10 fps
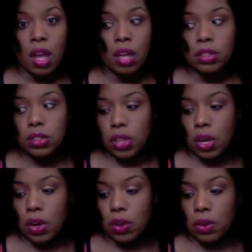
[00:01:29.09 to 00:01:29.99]

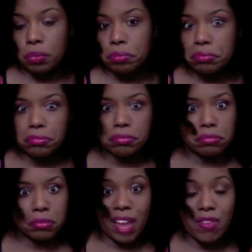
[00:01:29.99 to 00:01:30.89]
So
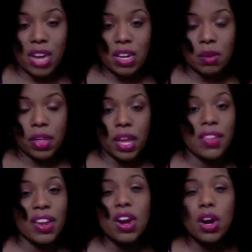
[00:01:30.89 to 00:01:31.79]
I have no idea where they
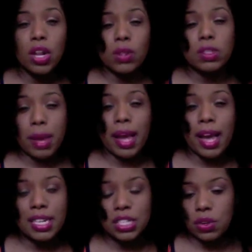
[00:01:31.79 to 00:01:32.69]
they are close by.
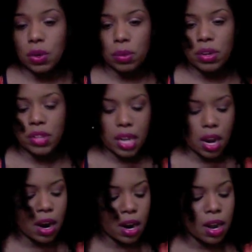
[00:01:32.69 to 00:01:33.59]
I just don't know where they
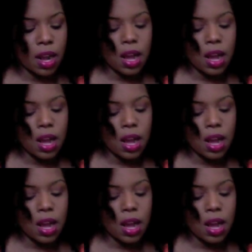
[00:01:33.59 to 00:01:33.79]
are.